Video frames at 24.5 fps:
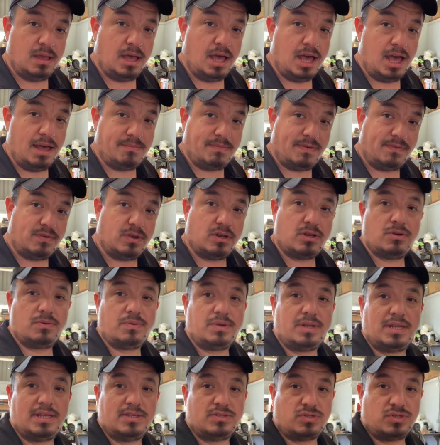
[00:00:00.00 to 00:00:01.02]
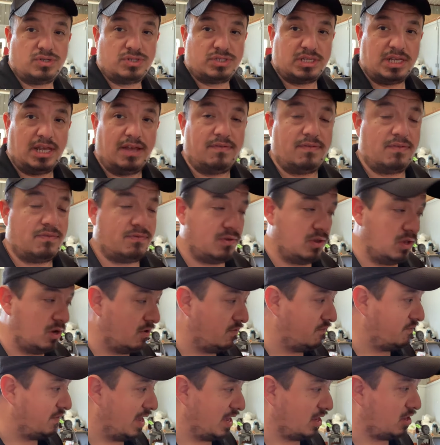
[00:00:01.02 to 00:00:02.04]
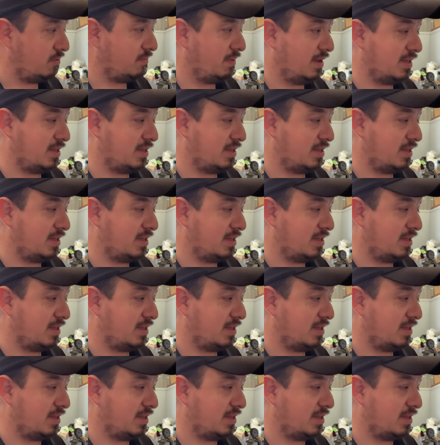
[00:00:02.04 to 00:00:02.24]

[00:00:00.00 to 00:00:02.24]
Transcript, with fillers: If you're doing this yourself, if you don't vacuum